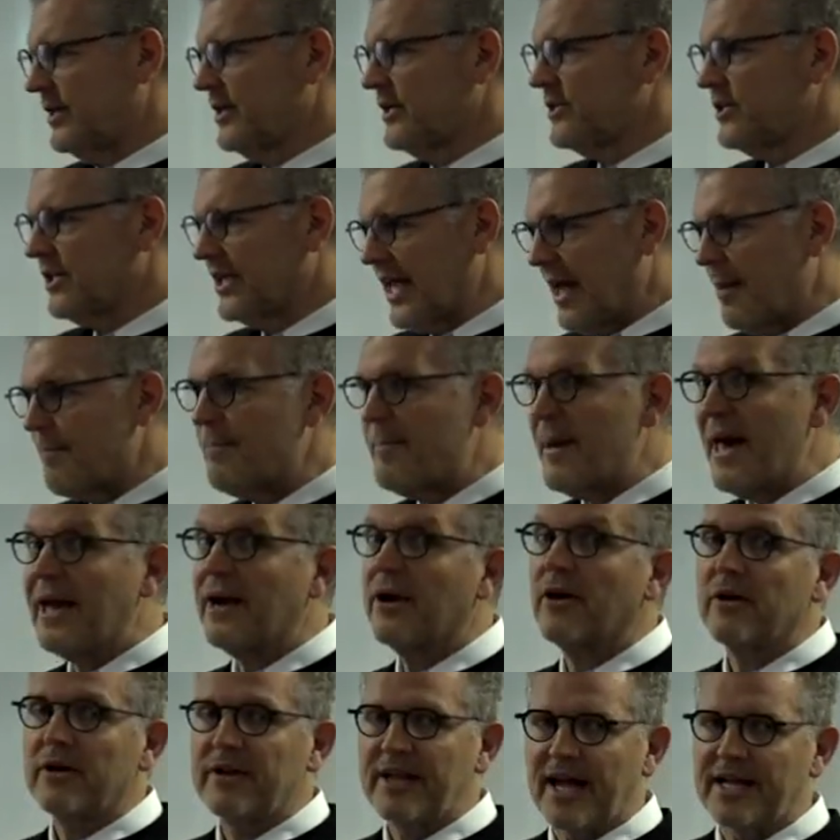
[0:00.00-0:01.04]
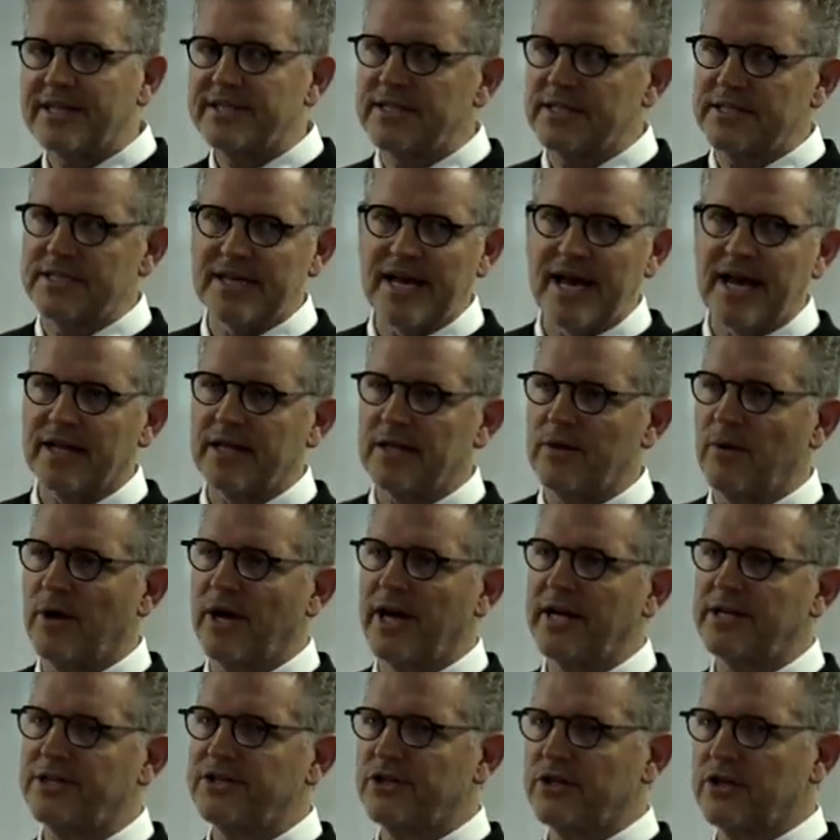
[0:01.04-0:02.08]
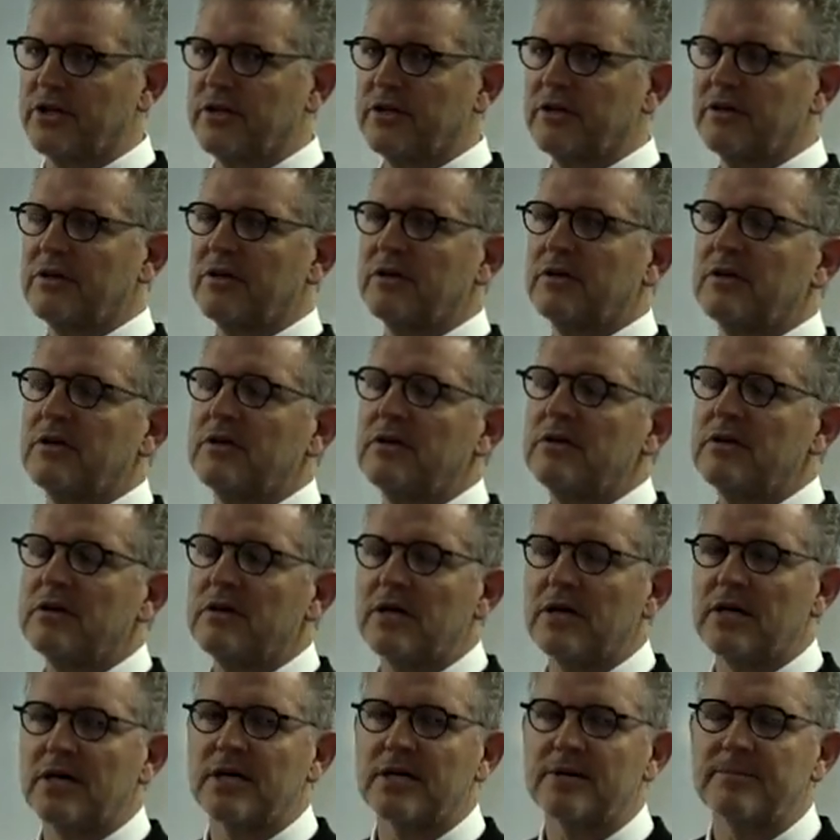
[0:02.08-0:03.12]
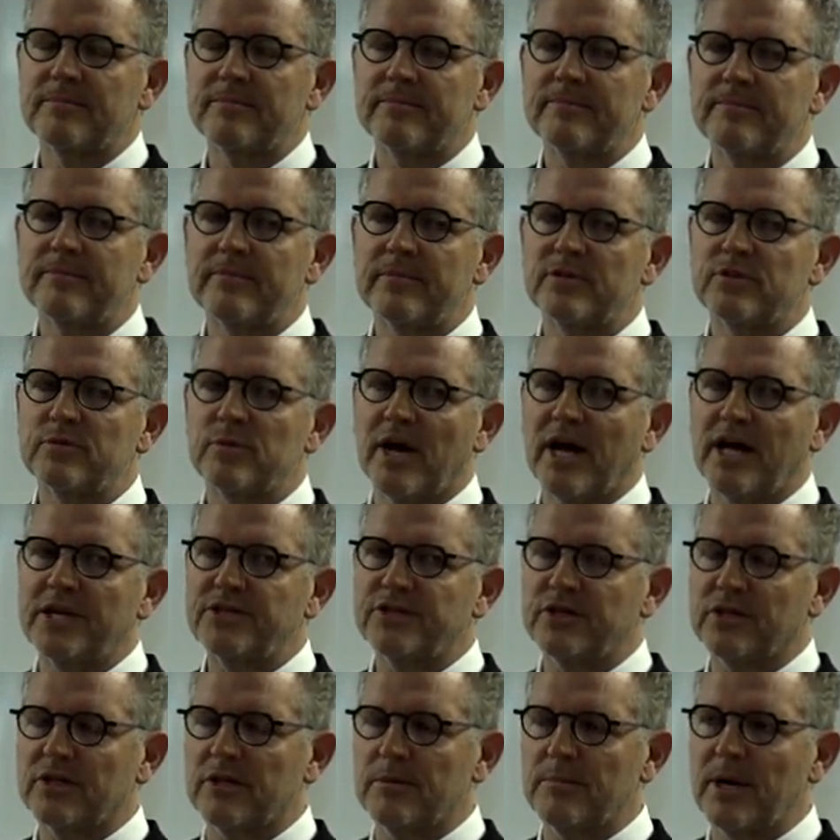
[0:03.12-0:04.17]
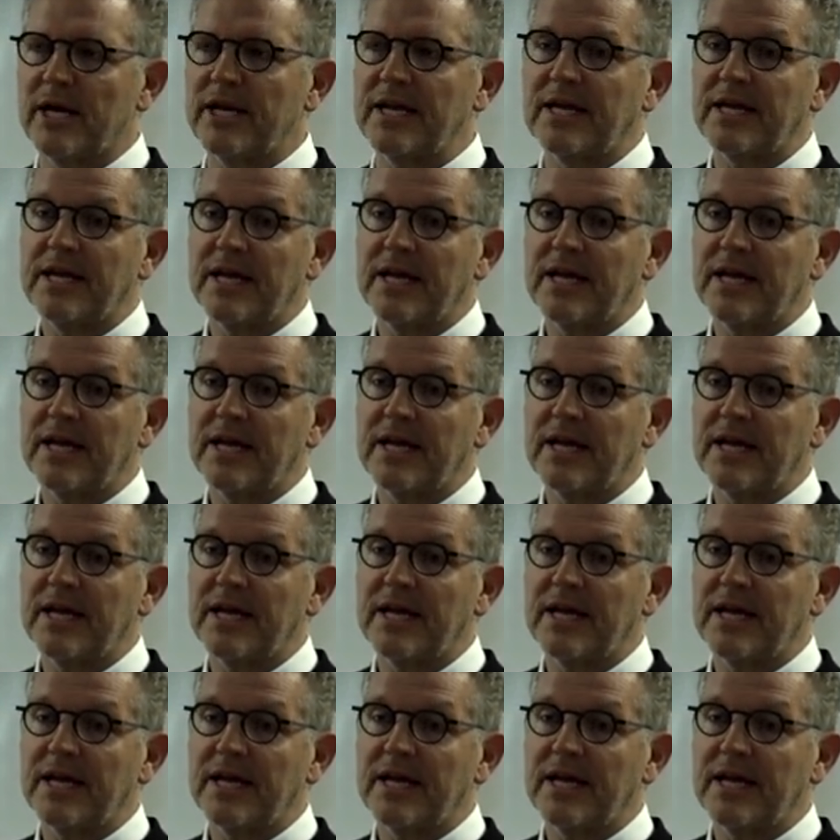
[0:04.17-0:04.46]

to get better, and that's exactly why I took um, why I took the money.